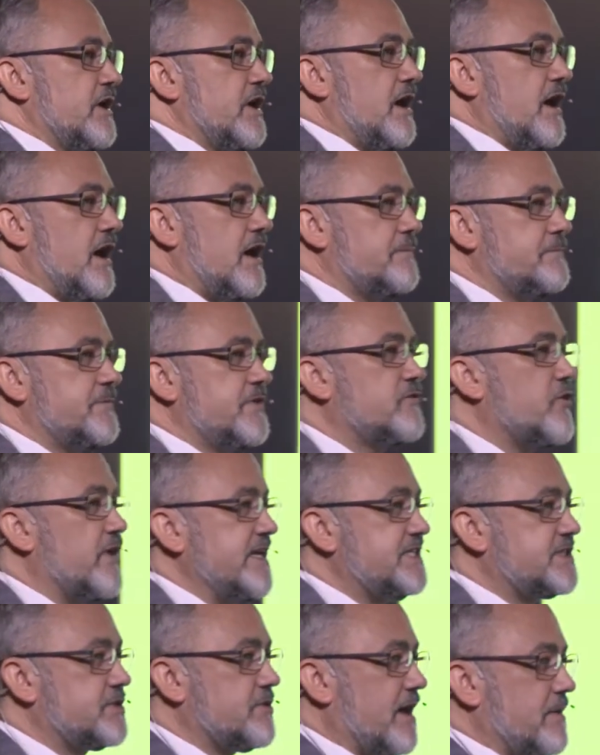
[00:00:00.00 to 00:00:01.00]
You've got
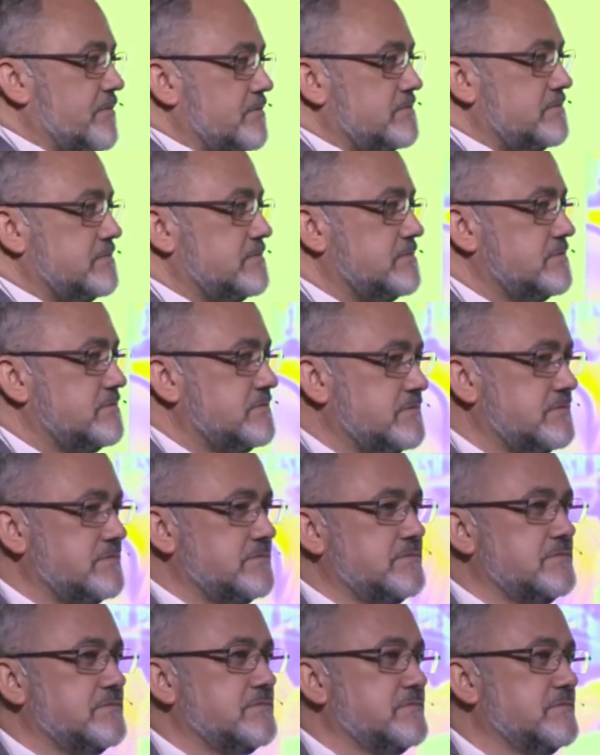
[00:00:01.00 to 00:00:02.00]
Instagram,
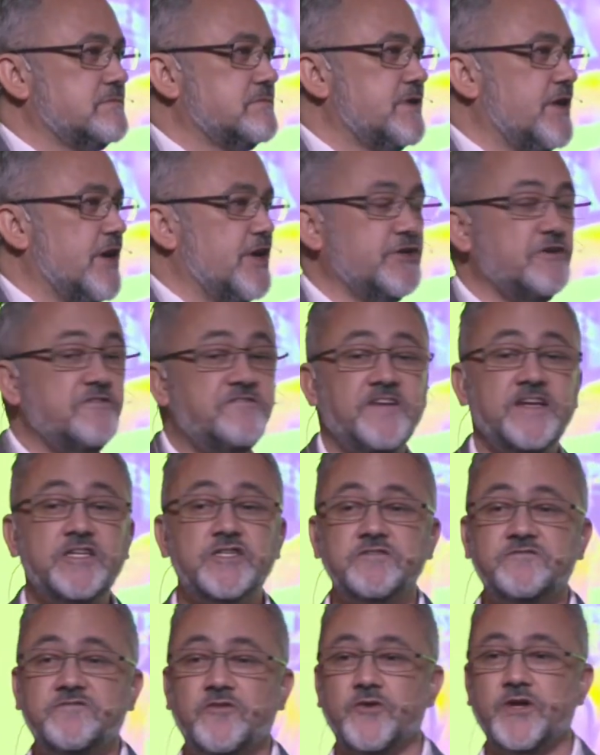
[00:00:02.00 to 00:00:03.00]
a new
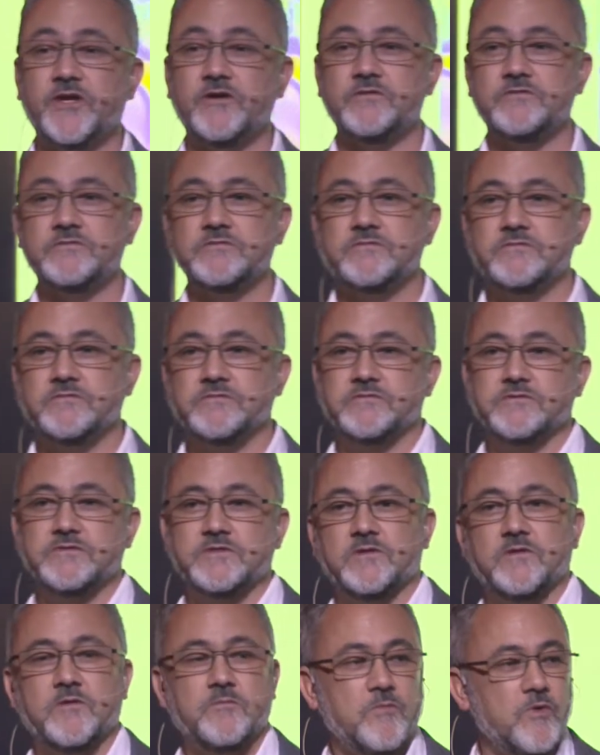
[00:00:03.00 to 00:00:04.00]
feature for you.
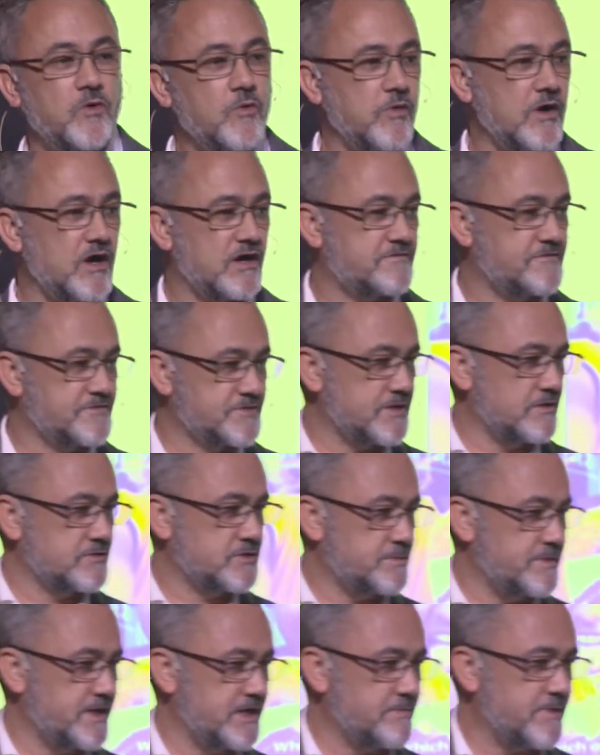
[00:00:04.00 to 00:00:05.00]
More work for
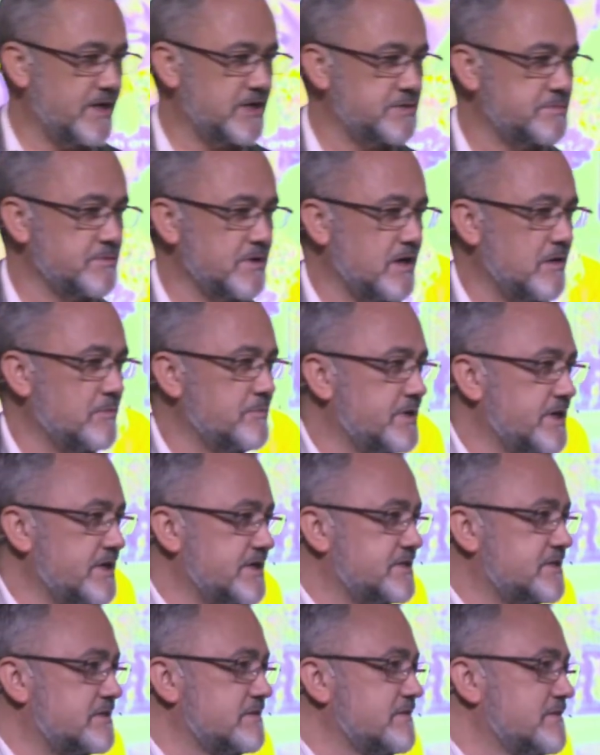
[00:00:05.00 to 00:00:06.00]
social media management
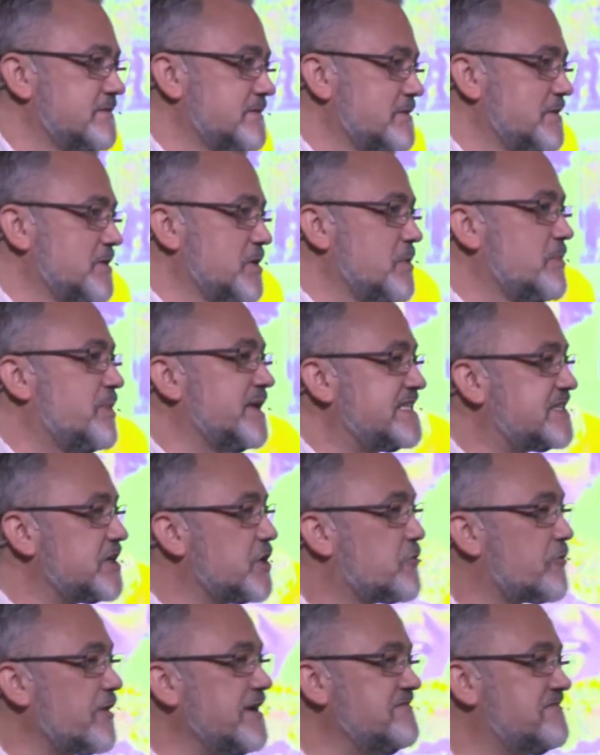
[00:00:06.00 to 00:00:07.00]
companies. But it's a
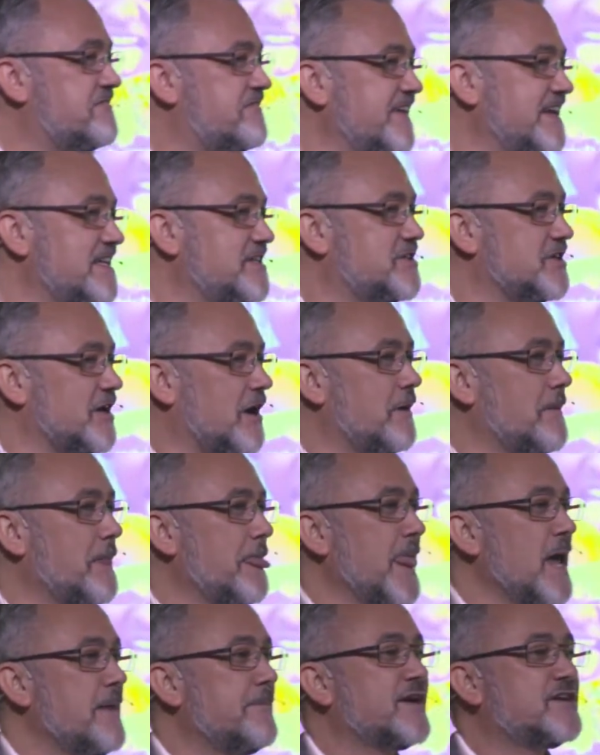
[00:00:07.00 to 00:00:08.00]
great feature
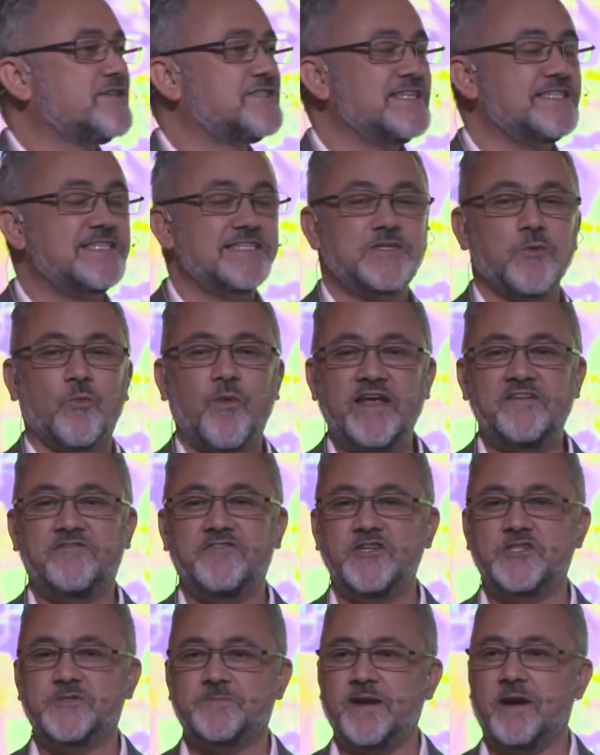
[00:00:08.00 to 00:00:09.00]
because this is a way for
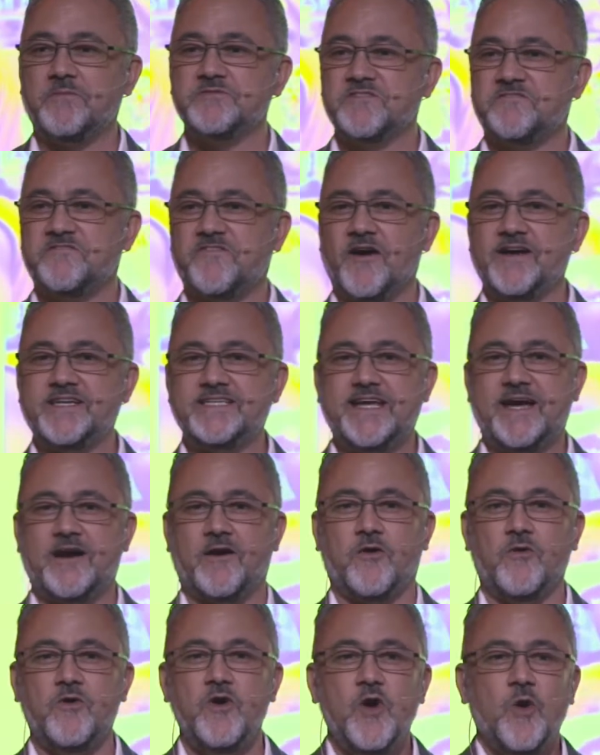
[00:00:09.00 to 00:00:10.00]
you to be able to find
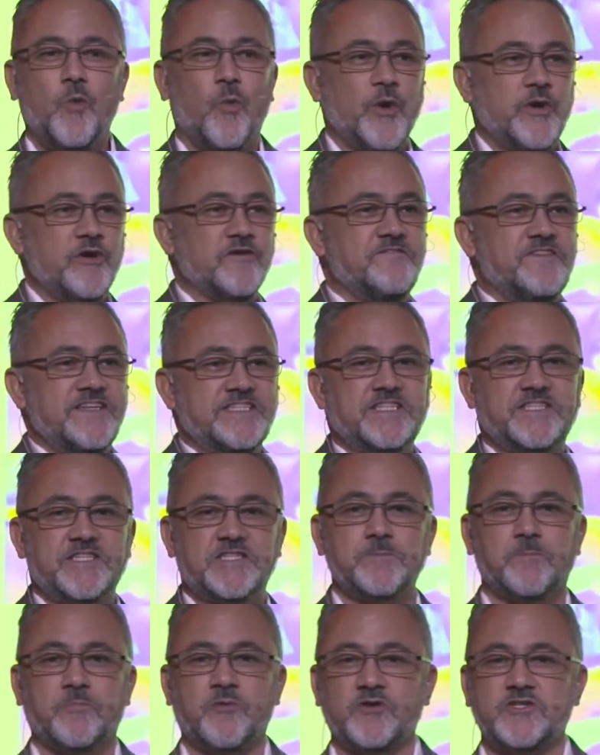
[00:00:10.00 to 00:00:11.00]
out what your visitors
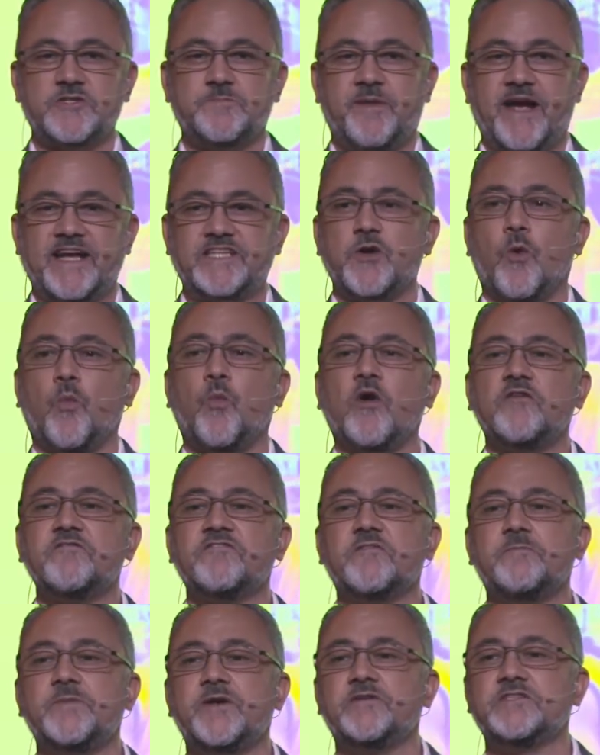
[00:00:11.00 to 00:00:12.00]
and prospects want
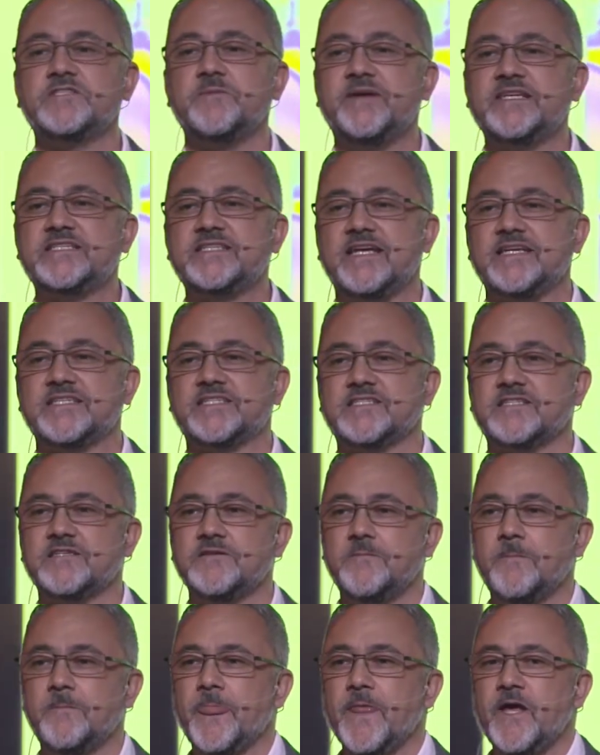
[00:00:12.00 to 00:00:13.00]
from you as a business.
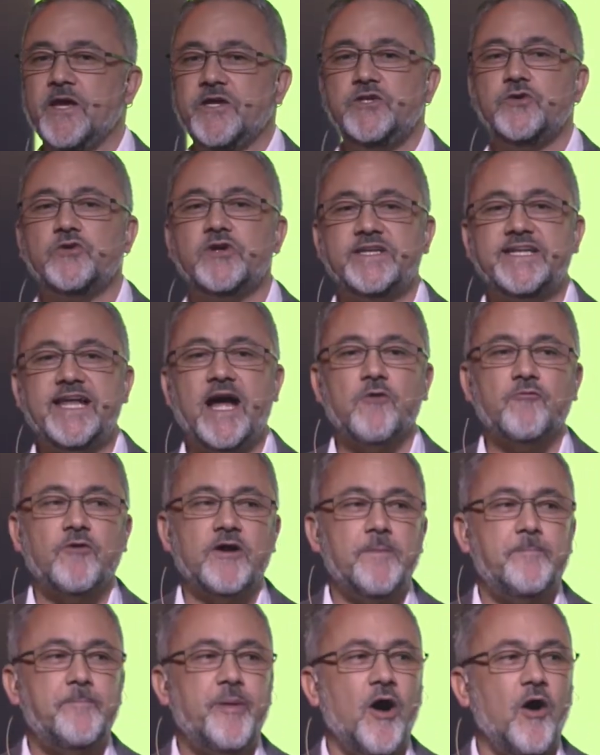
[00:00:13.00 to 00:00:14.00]
You can now run
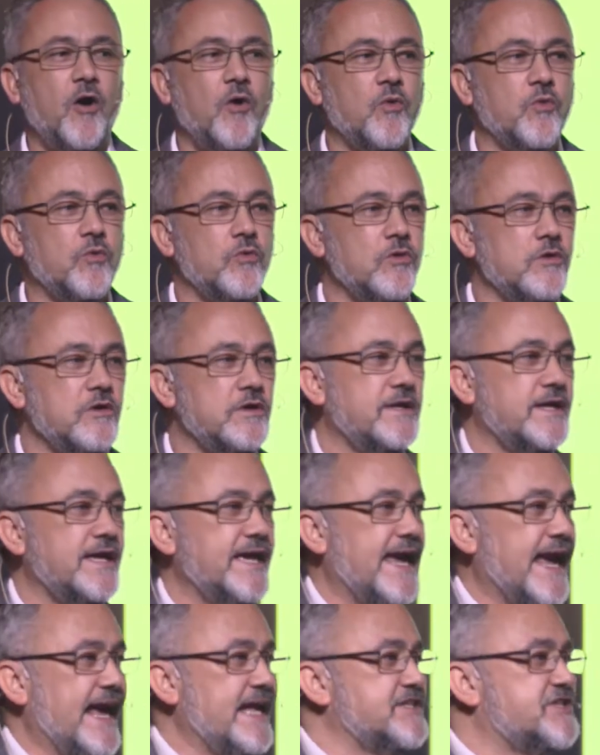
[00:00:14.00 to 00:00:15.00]
a poll
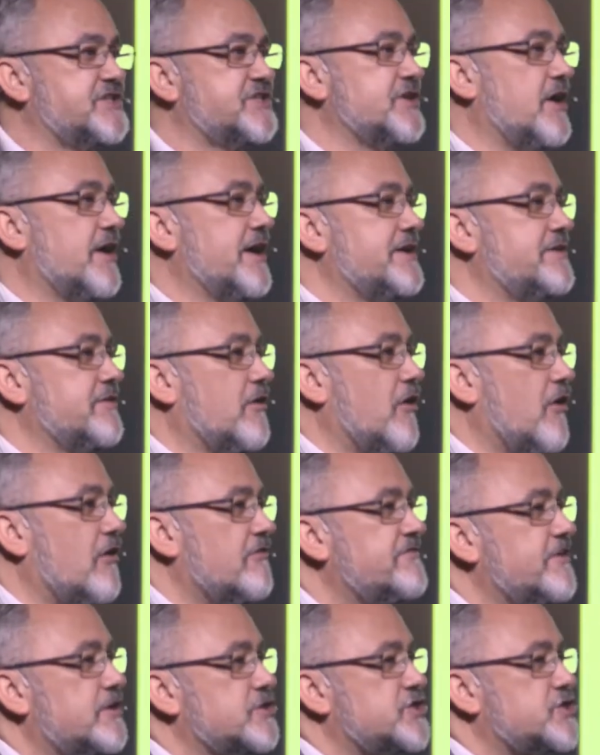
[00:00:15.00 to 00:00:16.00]
inside
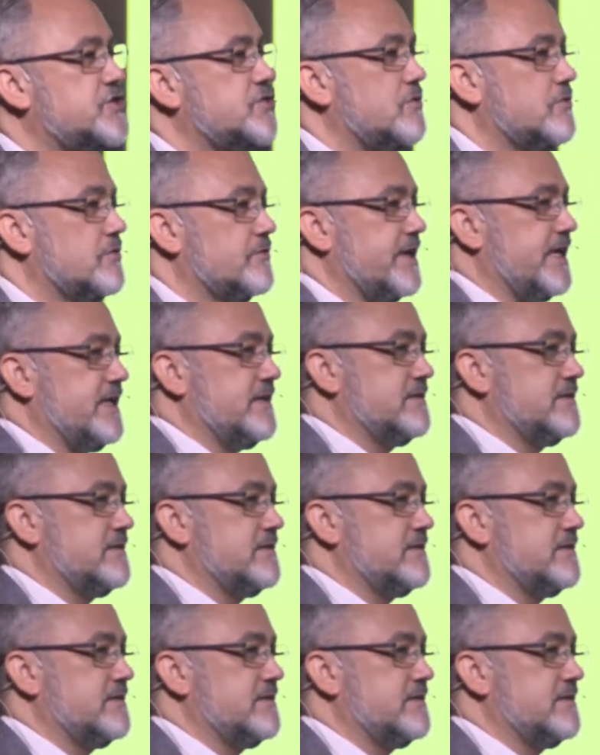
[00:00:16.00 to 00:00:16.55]
of a story.